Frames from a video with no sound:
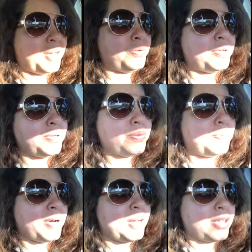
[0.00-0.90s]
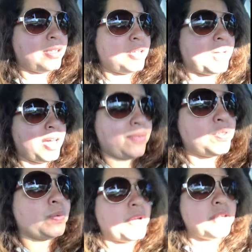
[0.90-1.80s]
I don't know why I have
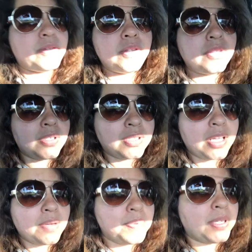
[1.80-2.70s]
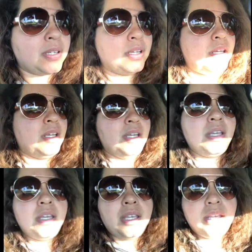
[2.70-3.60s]
to wait till the third day, but
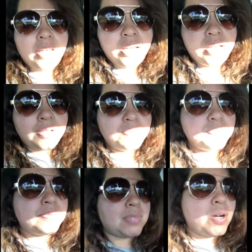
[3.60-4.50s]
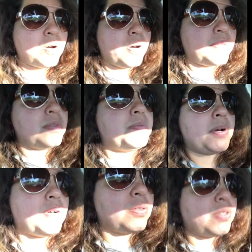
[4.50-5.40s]
I'll call them
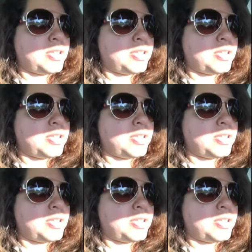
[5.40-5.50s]
tomorrow so